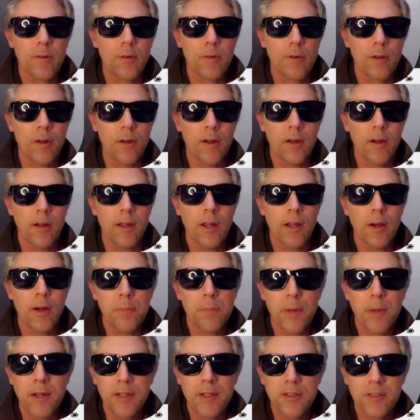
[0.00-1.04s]
uh,
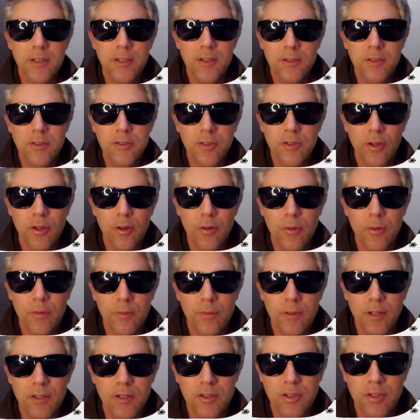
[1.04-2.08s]
out painting. So
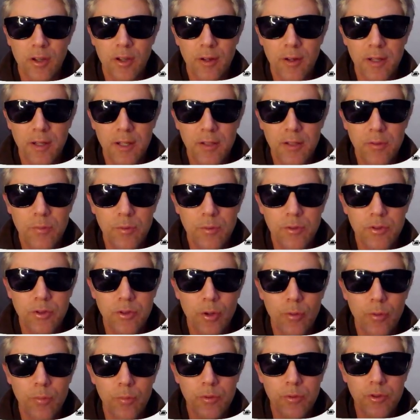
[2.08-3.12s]
that's our end
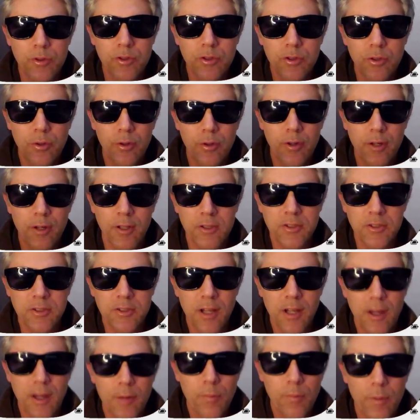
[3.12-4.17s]
result. We'll just look at our
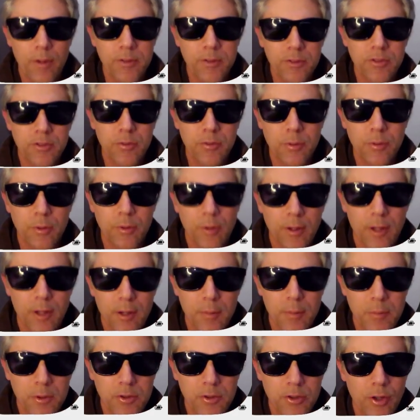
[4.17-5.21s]
start one. So we've got our
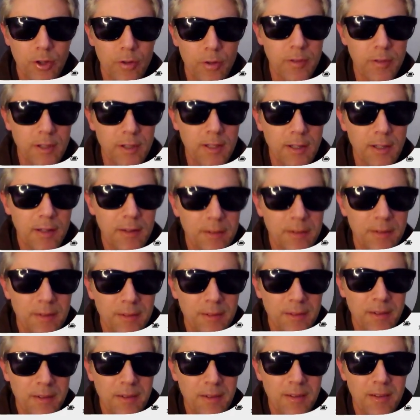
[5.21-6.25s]
image over here,
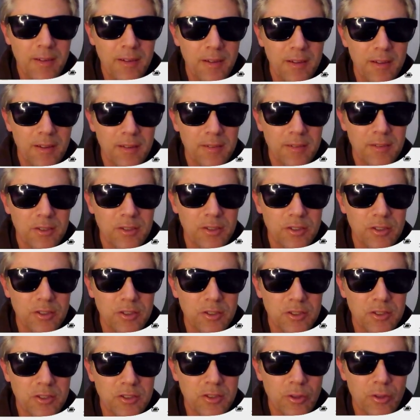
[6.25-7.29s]
just a
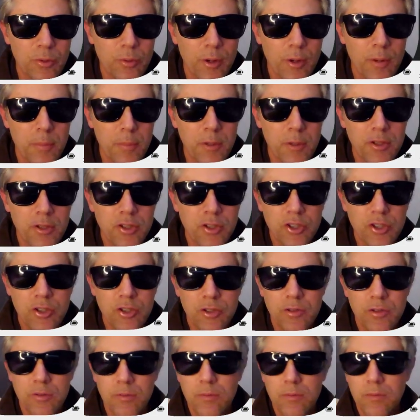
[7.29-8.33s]
still
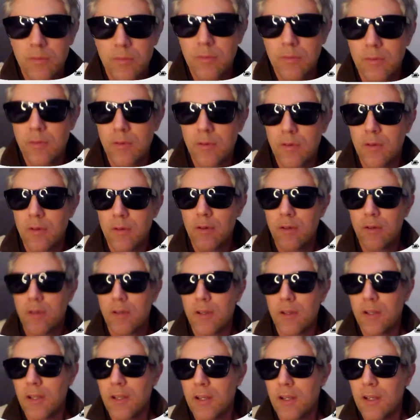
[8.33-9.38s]
image
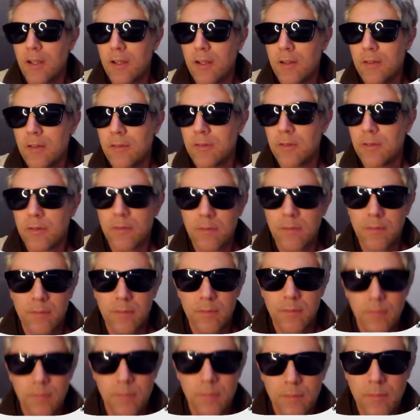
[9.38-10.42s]
and
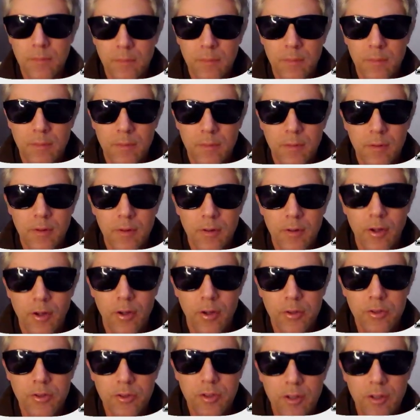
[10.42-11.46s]

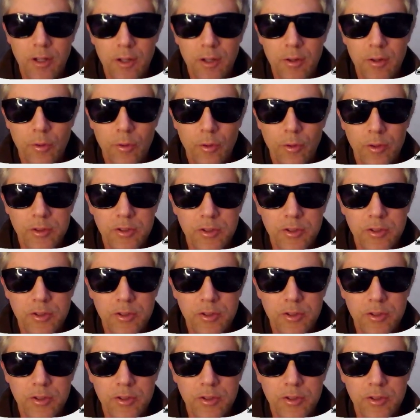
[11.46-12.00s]
goes to that nice